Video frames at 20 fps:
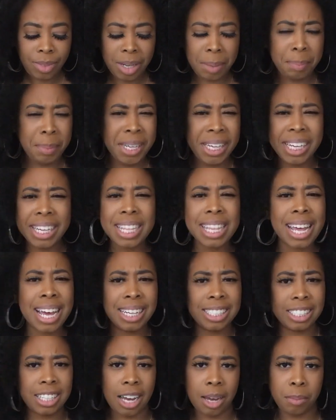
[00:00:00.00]
be in
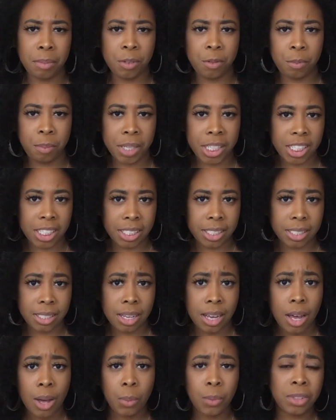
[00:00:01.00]
that type of peace.
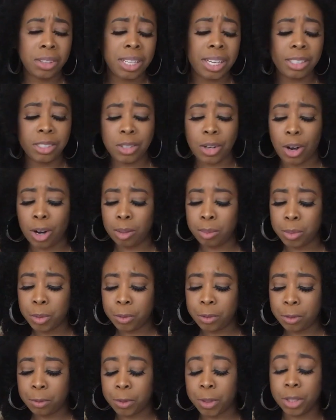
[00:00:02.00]
When things aren't
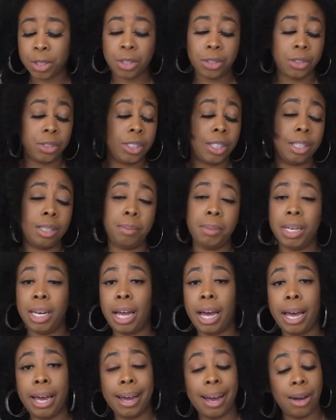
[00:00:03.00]
moving for you, you're going to be
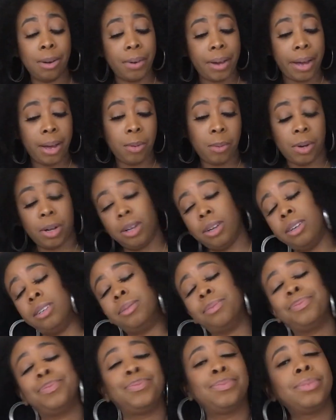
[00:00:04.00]
like, all right, well,
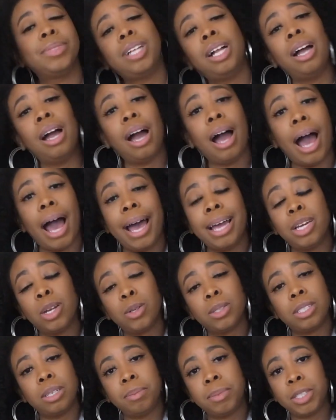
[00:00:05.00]
I know
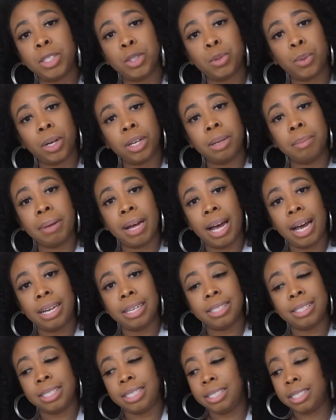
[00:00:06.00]
something is working behind the
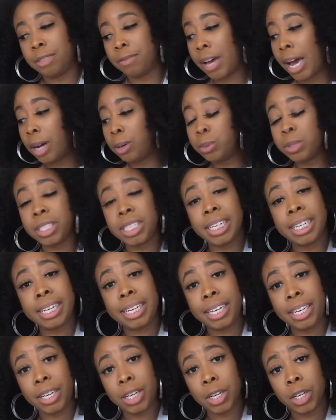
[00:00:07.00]
scenes. If I don't see it
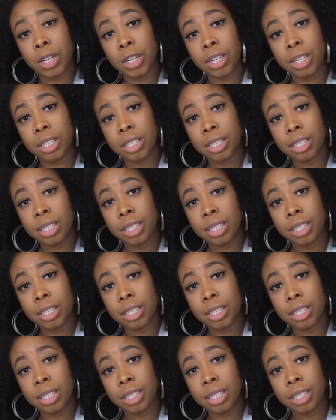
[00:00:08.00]
here,